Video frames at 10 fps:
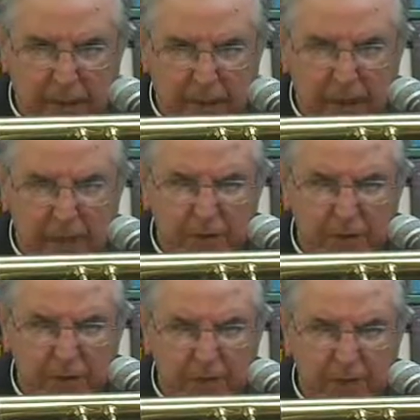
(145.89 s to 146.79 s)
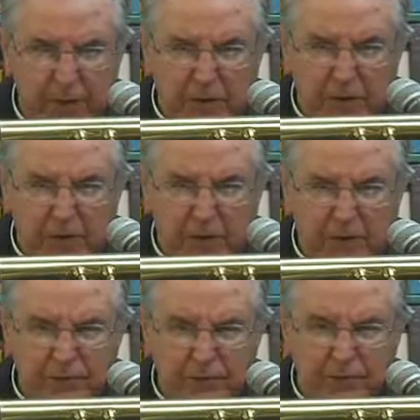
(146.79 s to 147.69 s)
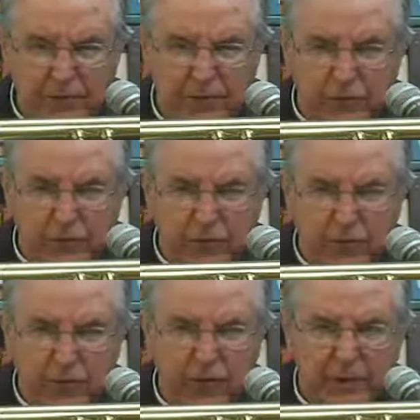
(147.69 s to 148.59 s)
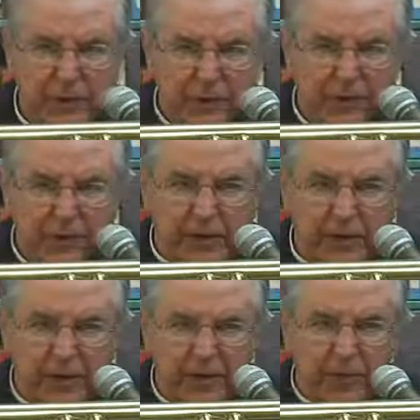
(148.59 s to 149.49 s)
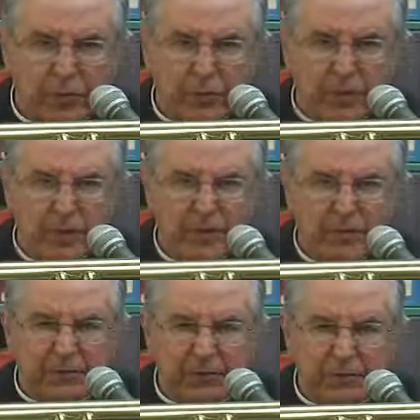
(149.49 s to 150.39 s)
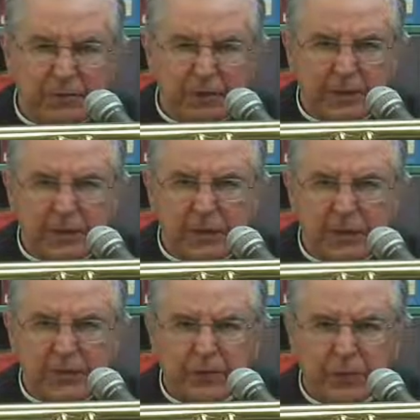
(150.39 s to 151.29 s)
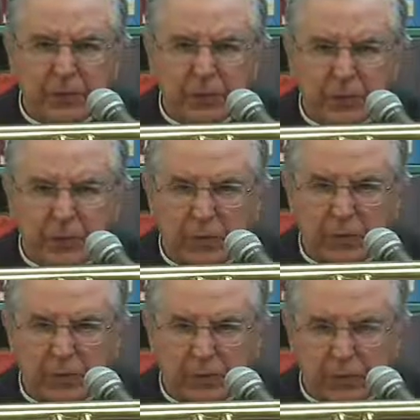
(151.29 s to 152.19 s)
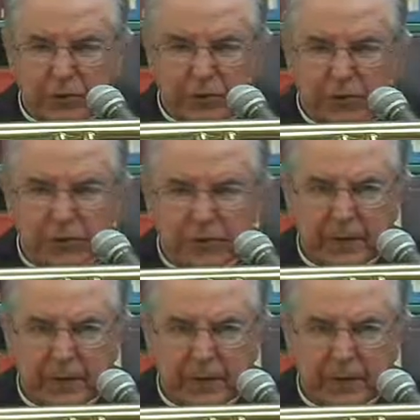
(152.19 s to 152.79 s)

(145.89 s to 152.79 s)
Miracles happen constantly in the church. They're not a rare event. They're very, very frequent in the church.